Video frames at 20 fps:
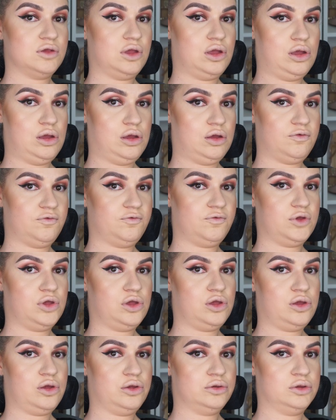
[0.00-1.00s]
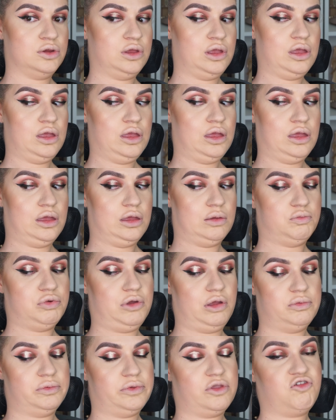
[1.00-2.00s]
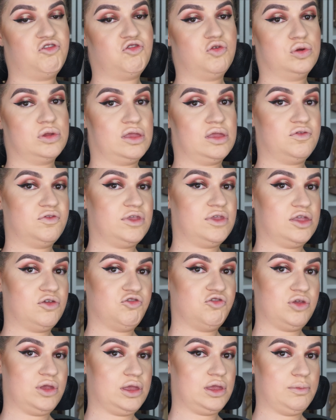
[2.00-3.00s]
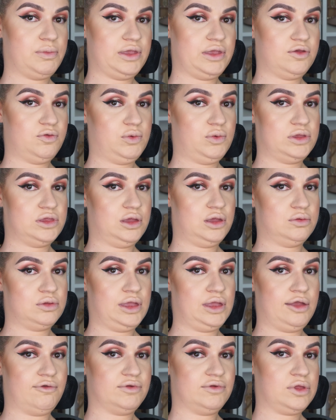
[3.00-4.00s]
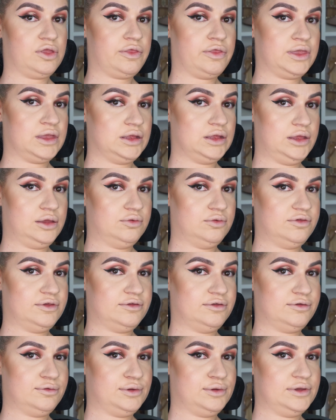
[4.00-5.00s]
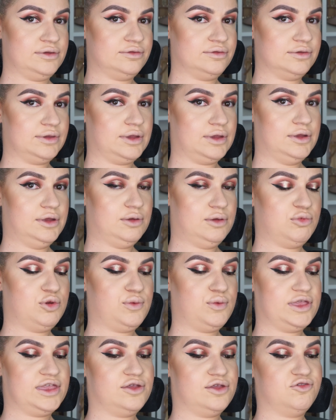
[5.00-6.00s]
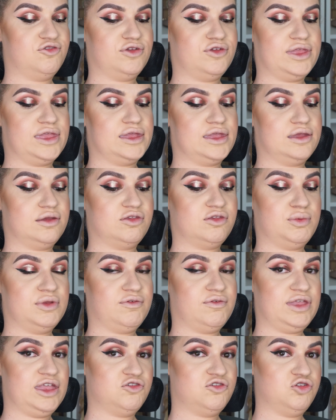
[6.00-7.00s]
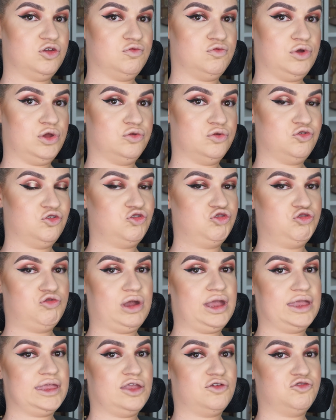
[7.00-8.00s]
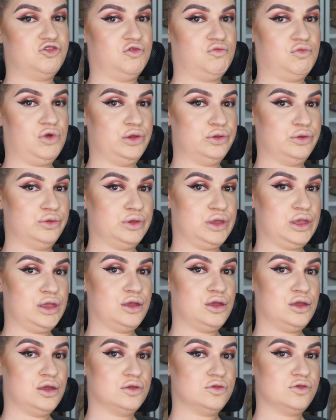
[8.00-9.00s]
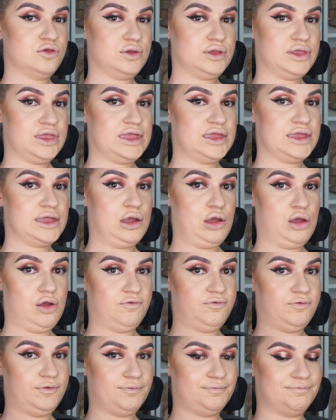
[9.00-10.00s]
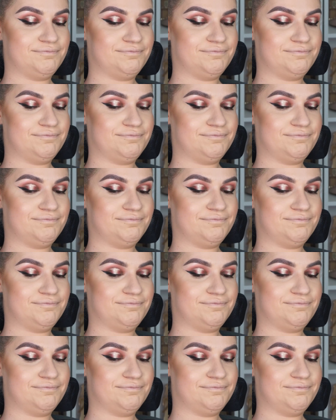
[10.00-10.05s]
off on probably Shawnee's t-shirt because we don't have anything closer to us. But we usually use a bit of kitchen roll, just dry kitchen roll, to clean it off.